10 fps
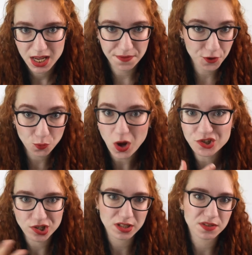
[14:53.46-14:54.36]
If you're
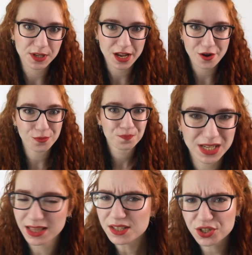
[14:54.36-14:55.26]
watching this video,
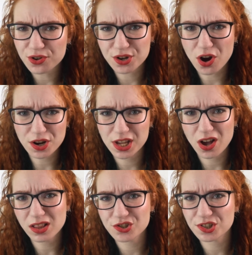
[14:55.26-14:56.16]
unless you're an
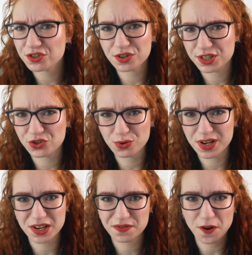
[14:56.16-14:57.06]
archaeologist or
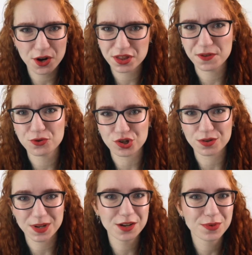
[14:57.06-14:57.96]
historian far in the
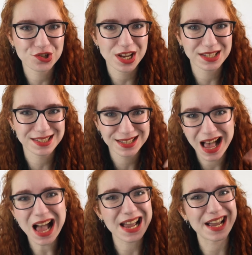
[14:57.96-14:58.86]
future, in which case,
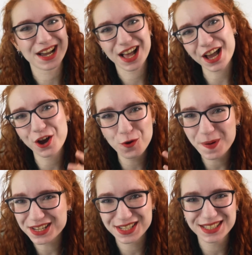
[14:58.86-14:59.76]
hi! I
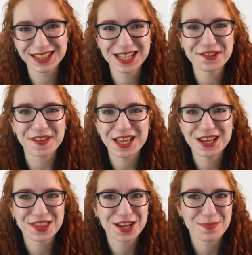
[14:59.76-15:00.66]
hope I didn't leave
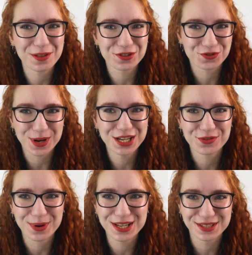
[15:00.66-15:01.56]
anything about the
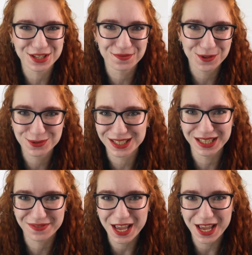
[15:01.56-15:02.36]
2020s confusingly